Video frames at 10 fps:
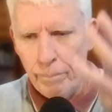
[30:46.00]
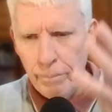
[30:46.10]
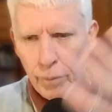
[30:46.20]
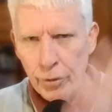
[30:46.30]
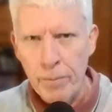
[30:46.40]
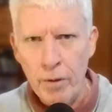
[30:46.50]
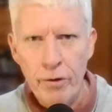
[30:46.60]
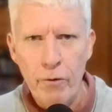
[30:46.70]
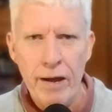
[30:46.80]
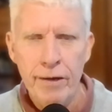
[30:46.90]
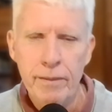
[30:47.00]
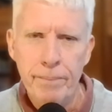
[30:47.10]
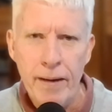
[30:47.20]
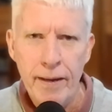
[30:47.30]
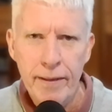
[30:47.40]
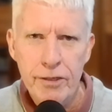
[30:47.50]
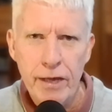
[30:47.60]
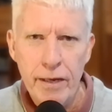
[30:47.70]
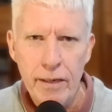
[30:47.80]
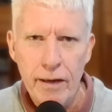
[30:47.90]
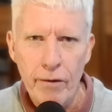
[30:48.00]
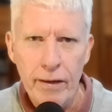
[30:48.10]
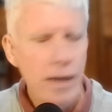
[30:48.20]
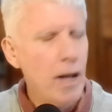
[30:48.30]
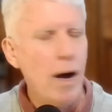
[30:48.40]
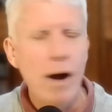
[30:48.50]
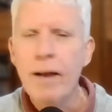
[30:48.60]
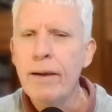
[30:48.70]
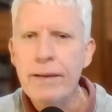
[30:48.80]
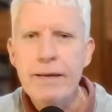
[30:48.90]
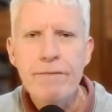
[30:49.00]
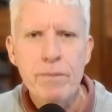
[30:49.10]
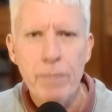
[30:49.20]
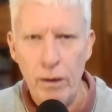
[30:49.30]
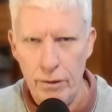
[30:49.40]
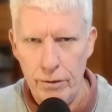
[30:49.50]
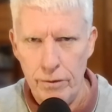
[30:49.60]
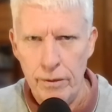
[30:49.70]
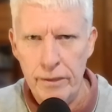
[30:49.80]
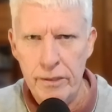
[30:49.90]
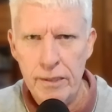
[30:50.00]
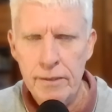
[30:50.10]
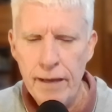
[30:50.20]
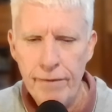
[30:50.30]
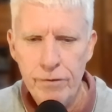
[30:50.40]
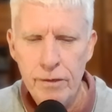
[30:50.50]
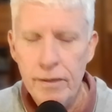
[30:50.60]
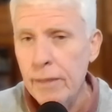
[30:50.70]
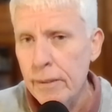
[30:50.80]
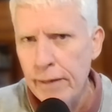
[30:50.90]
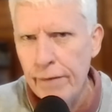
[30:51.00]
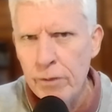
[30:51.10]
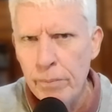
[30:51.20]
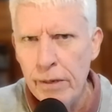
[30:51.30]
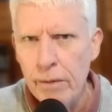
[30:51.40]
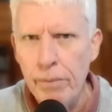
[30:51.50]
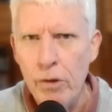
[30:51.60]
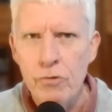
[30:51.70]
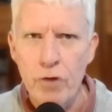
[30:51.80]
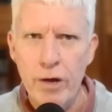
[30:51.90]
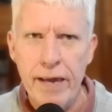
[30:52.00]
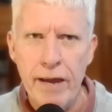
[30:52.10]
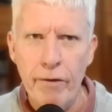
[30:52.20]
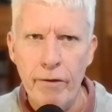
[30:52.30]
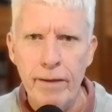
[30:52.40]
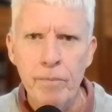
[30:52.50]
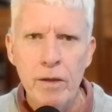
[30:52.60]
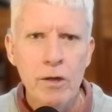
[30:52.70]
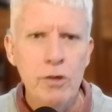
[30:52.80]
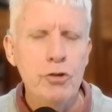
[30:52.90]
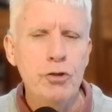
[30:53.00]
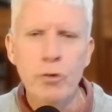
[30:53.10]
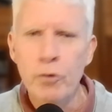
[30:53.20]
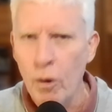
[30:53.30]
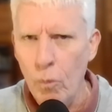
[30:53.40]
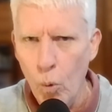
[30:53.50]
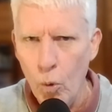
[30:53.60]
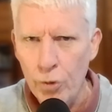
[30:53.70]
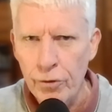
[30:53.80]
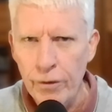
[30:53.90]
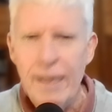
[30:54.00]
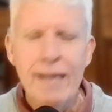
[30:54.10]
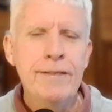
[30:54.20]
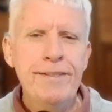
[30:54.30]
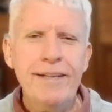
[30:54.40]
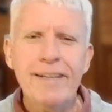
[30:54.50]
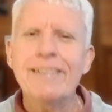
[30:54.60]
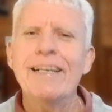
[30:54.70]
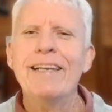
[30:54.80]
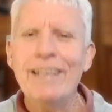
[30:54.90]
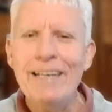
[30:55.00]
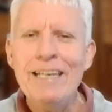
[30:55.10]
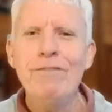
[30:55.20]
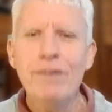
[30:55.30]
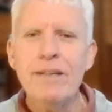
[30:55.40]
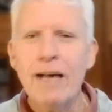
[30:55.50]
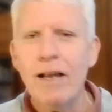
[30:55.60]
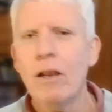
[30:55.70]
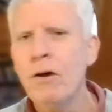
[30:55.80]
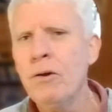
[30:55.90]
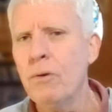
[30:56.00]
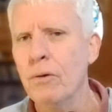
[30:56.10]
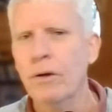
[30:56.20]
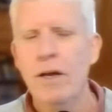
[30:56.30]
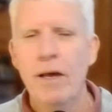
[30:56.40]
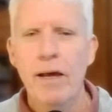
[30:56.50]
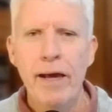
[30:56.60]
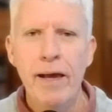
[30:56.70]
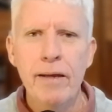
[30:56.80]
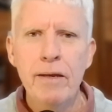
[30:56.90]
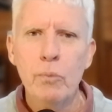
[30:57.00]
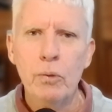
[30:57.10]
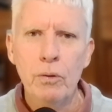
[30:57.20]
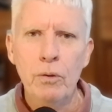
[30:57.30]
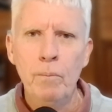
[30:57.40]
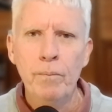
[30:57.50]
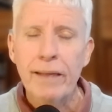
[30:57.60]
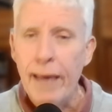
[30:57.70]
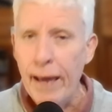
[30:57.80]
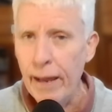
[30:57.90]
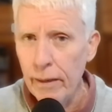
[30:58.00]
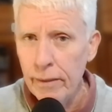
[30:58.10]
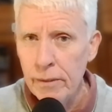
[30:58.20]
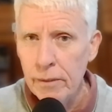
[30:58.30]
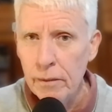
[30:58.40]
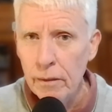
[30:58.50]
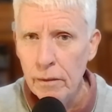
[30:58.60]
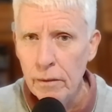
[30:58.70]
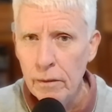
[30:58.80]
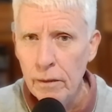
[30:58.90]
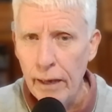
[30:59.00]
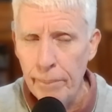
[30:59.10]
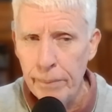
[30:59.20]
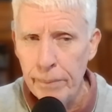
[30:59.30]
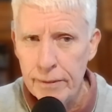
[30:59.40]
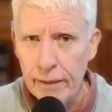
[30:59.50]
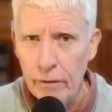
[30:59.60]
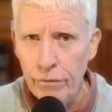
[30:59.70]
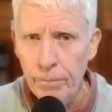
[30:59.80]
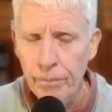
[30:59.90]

put them on the ground in a partly shady area. I leave them alone. It doesn't have to be in a bone dry area. Do not water it. Just leave it alone, and it will callus up itself.